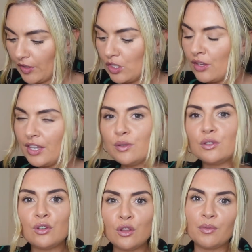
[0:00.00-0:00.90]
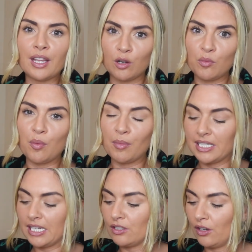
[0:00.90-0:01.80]
So this was another one that came up on my
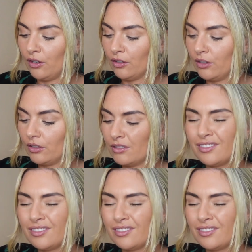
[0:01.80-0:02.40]
TikTok.